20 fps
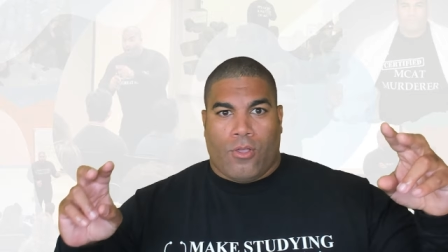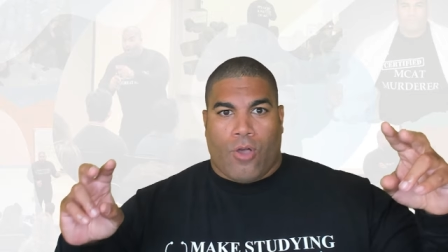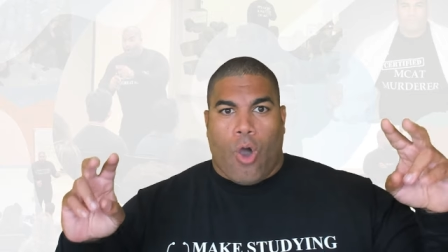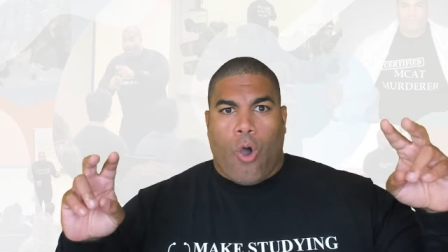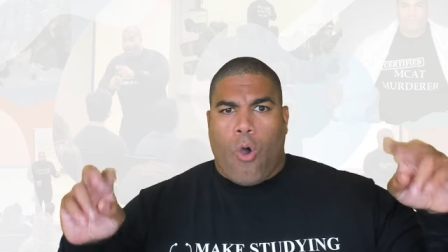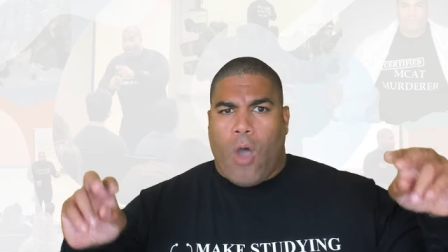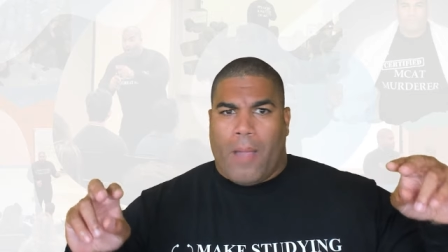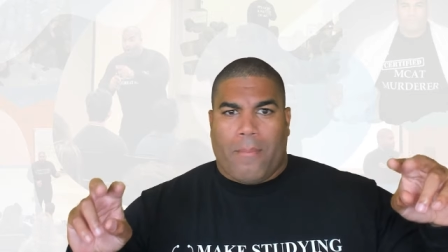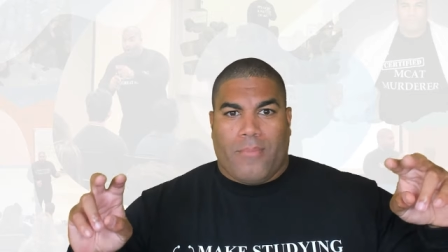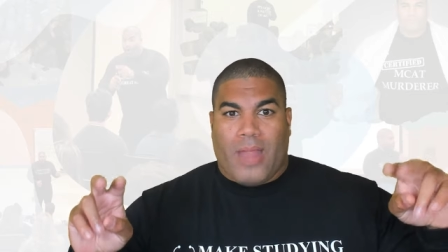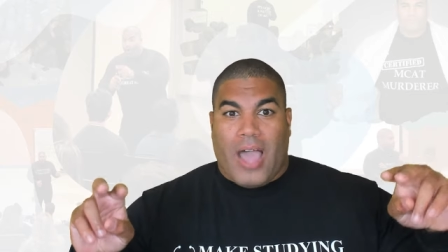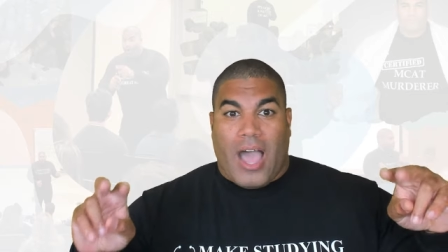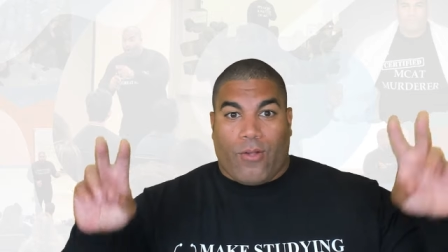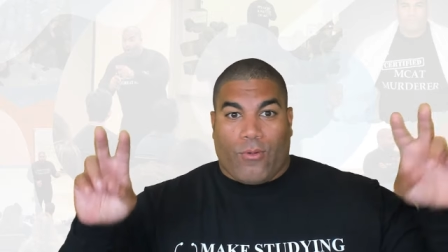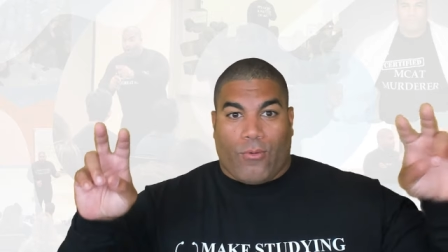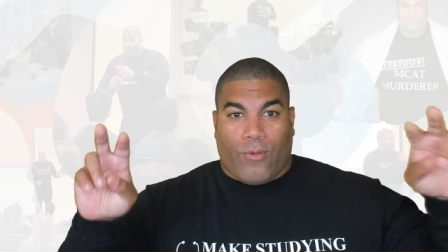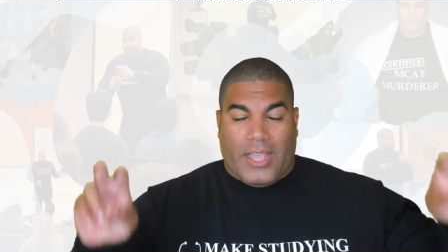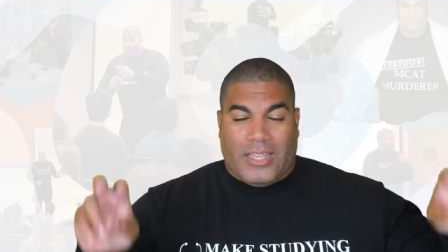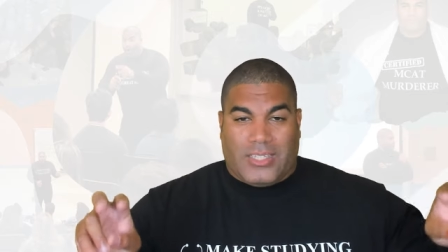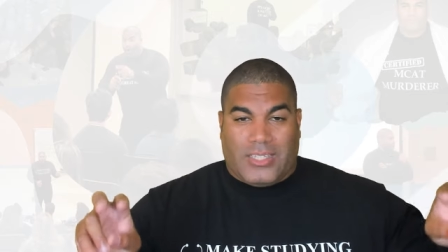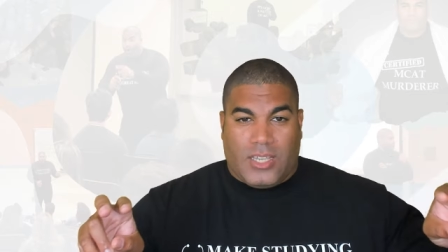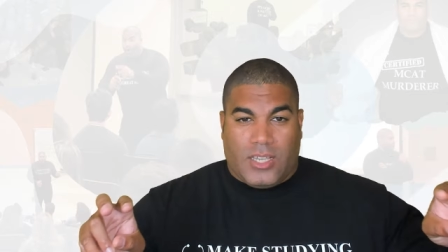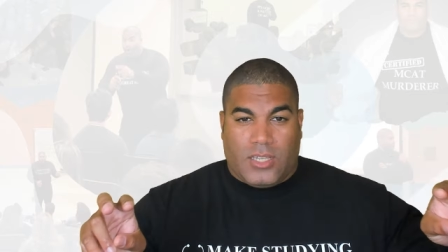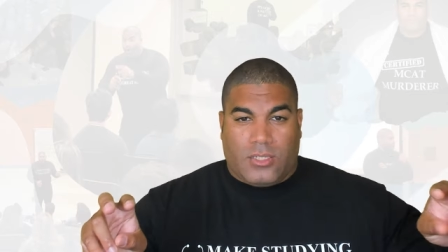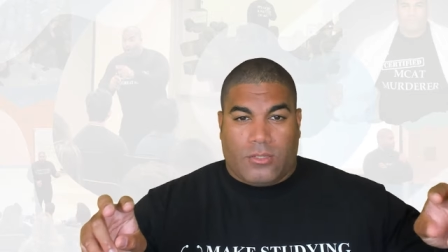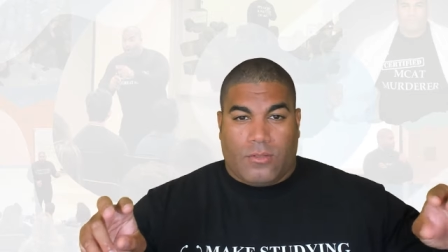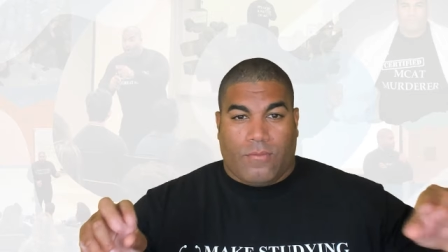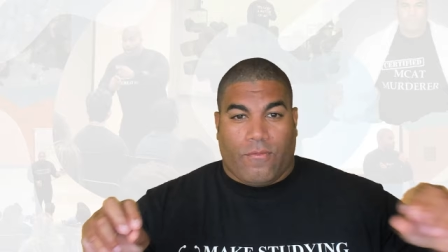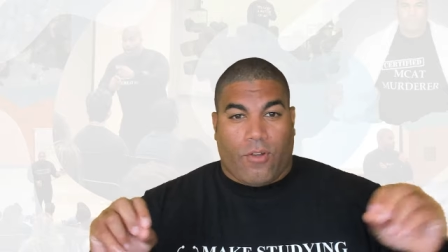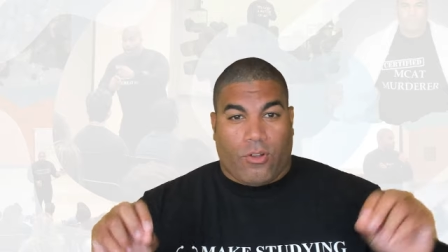oh, I'm not
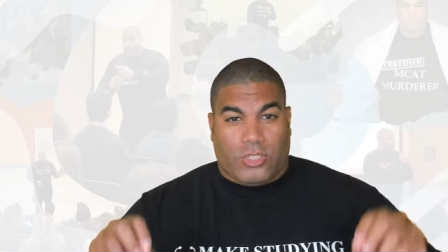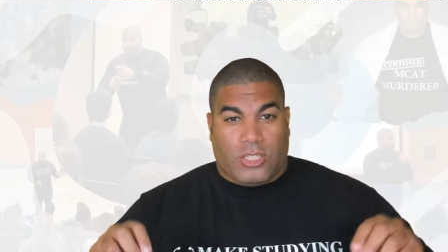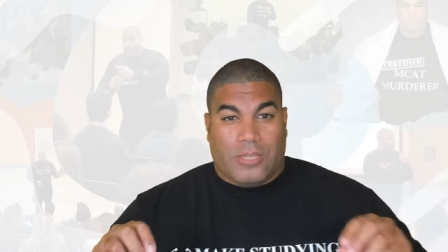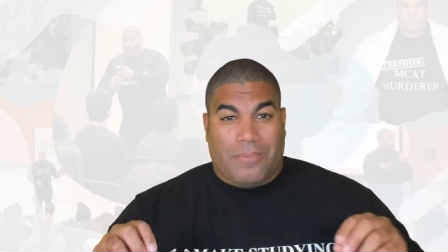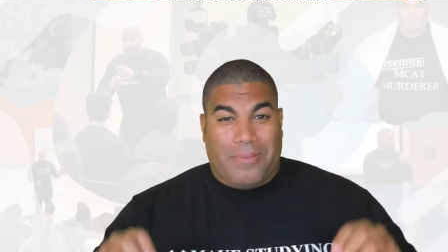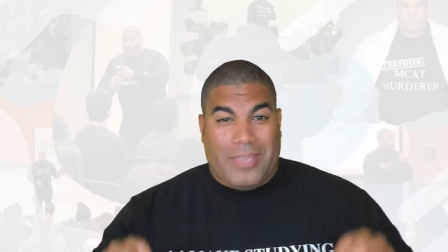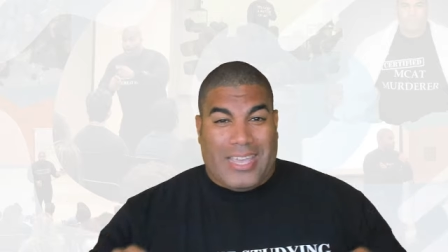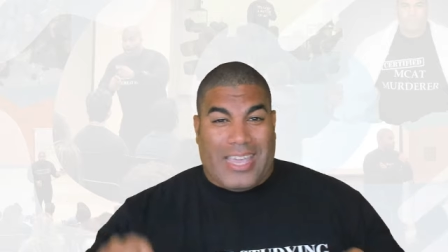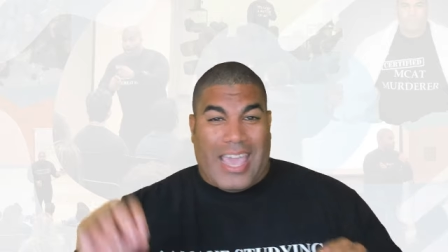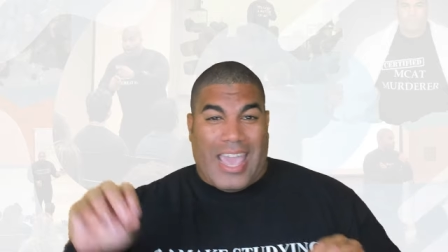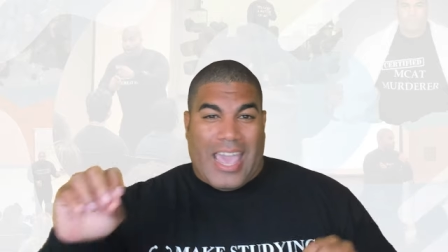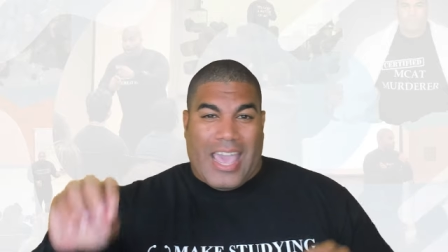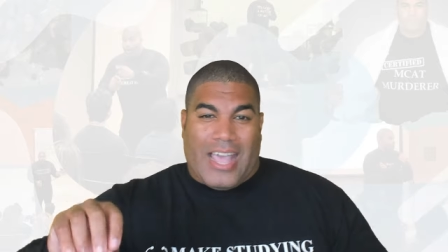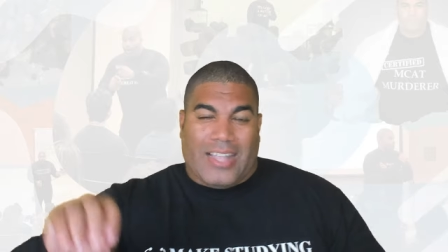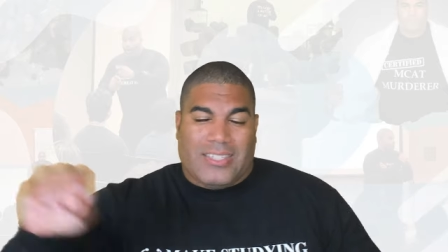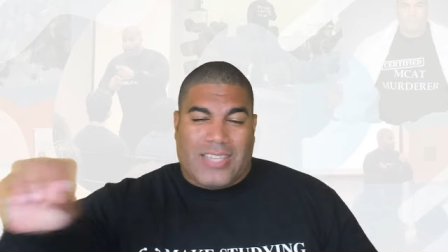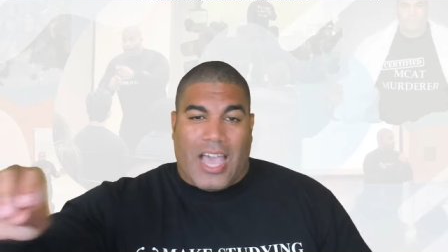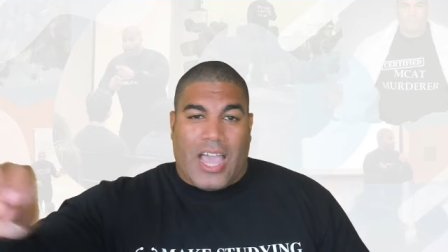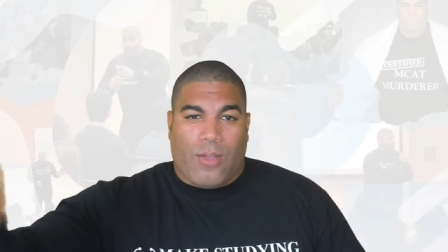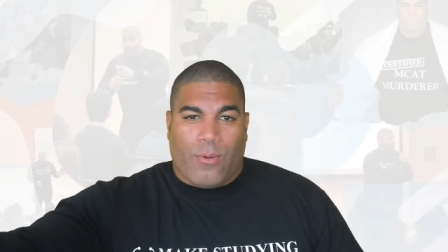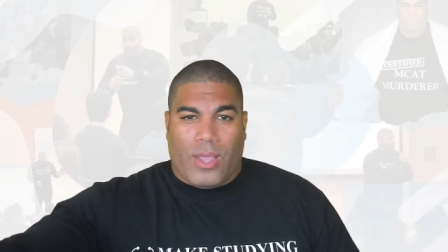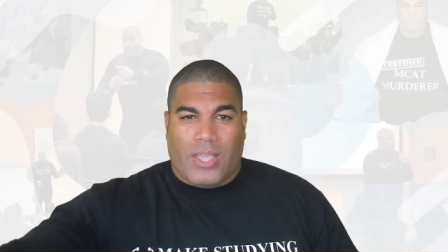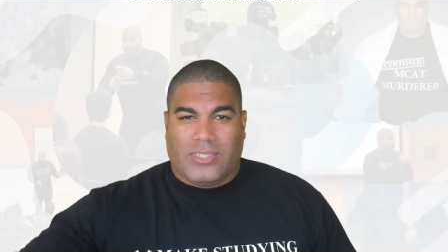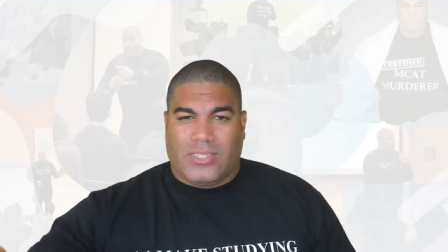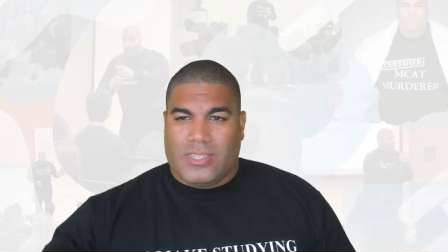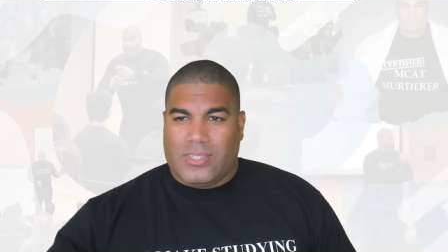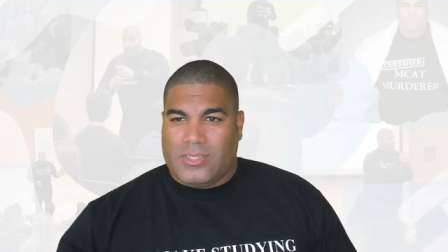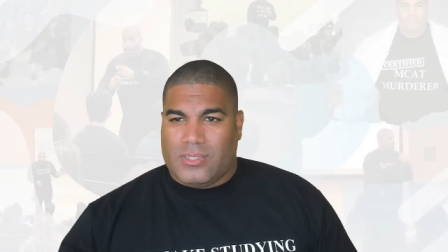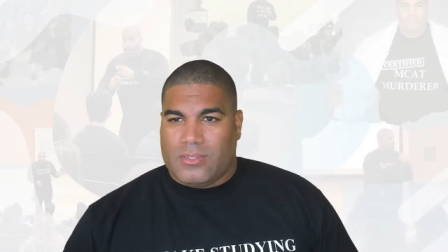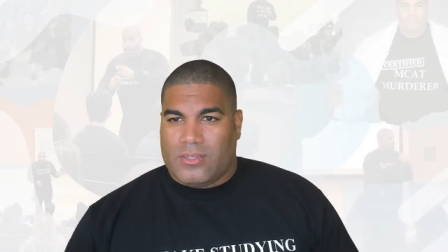racist versus being anti
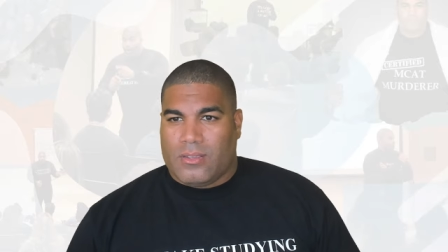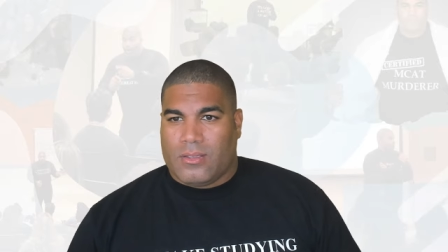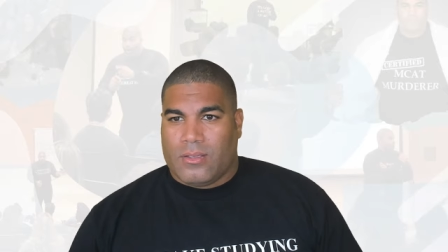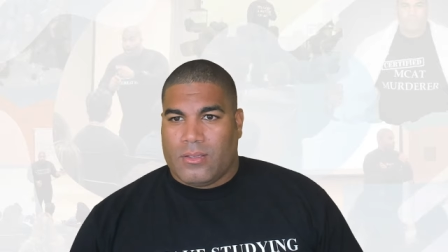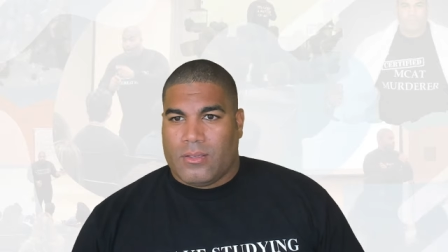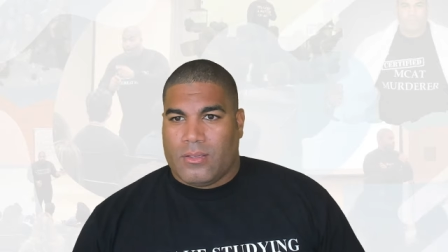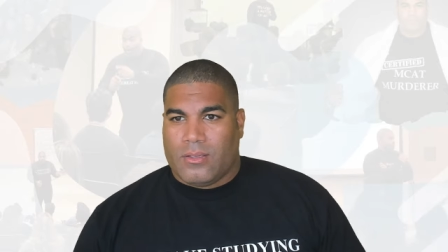racist.